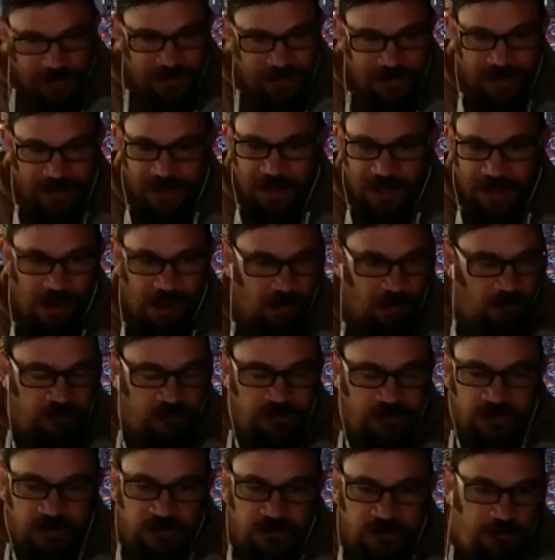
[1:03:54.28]
How do
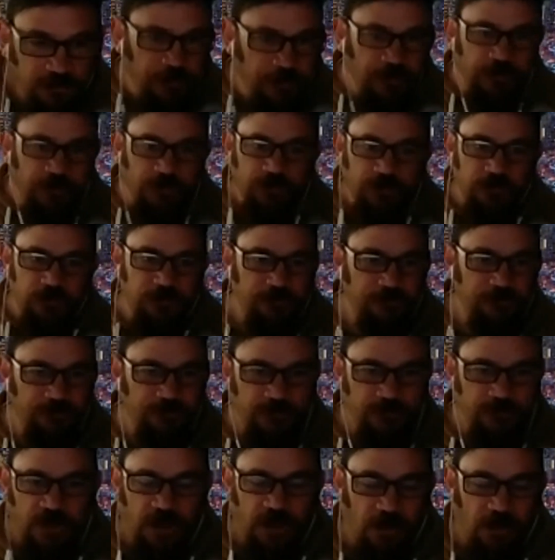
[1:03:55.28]
you view?
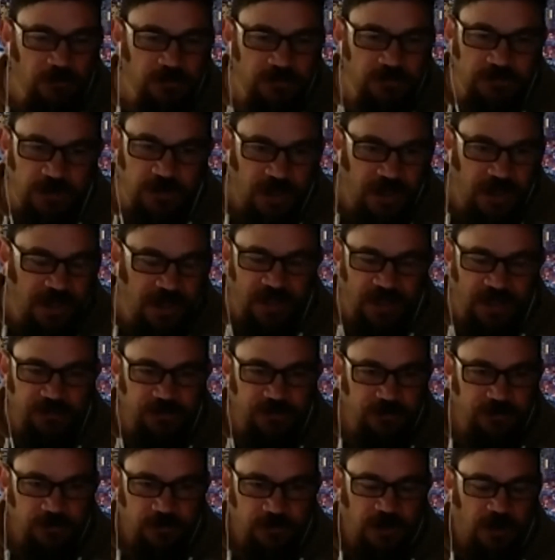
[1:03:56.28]
How
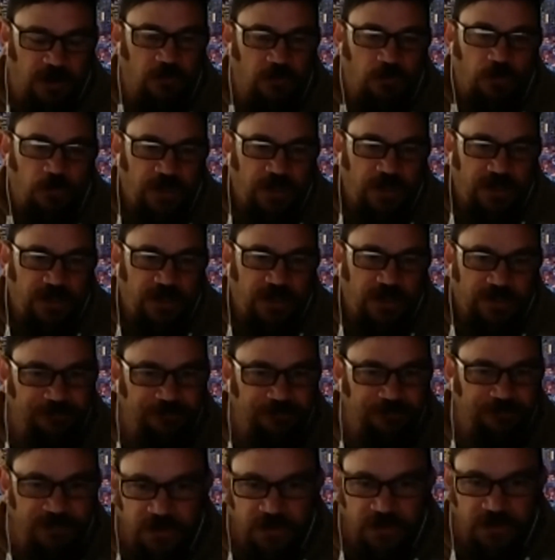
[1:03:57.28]
can we
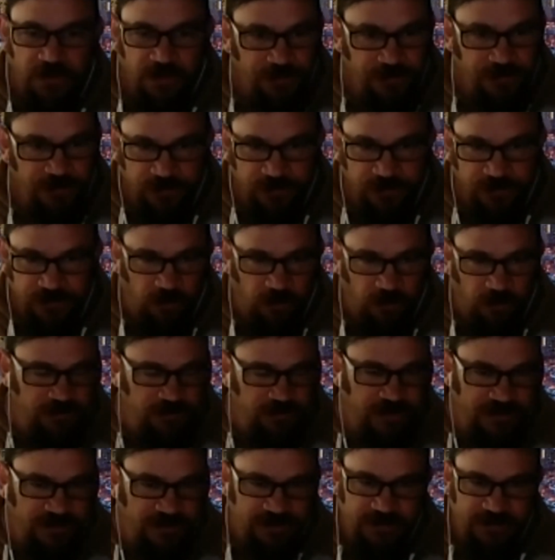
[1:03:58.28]
use all
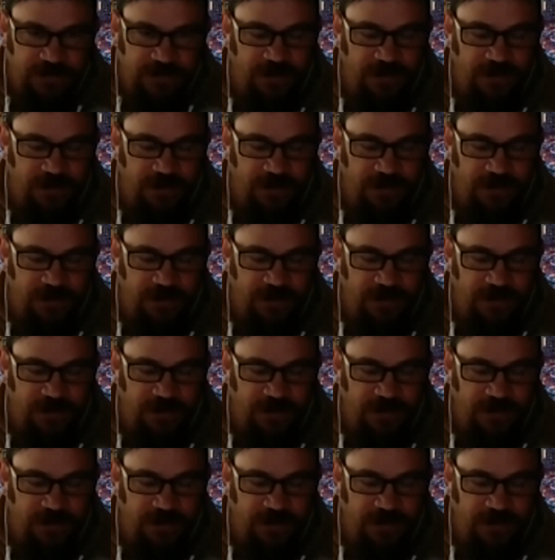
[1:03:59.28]
this